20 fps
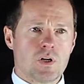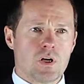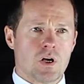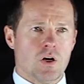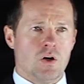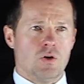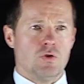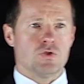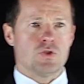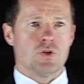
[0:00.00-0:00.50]

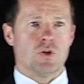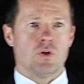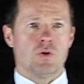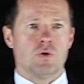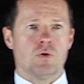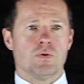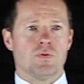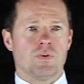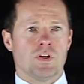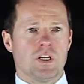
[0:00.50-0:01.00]

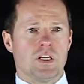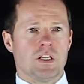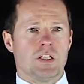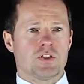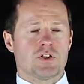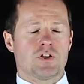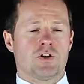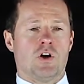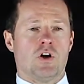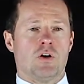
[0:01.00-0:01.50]
Also the
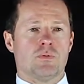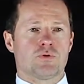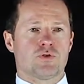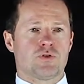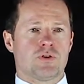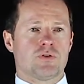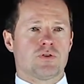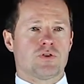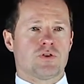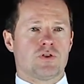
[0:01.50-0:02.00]
storm
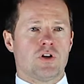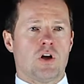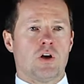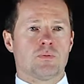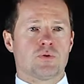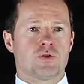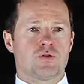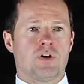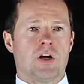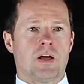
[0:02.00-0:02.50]

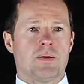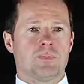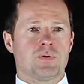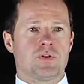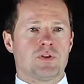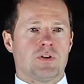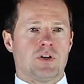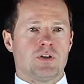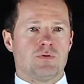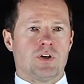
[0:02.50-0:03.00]
straps,
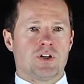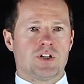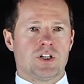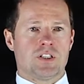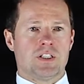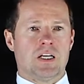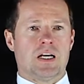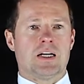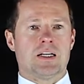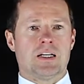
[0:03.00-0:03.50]
the ratchet
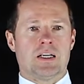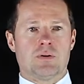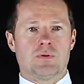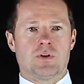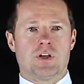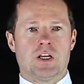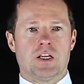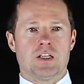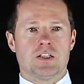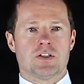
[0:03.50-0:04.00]
tie down
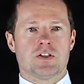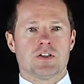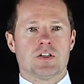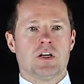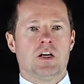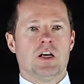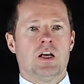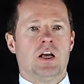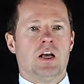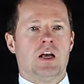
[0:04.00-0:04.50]
kits,
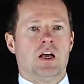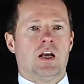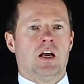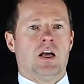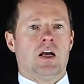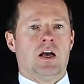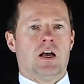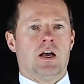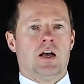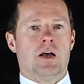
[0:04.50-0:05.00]

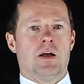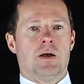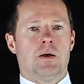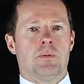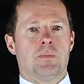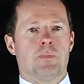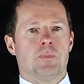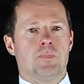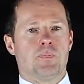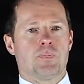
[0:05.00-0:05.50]

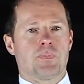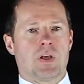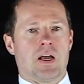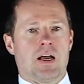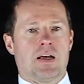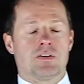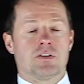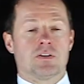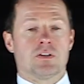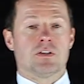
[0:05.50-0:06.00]

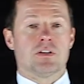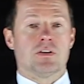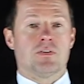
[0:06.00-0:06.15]
and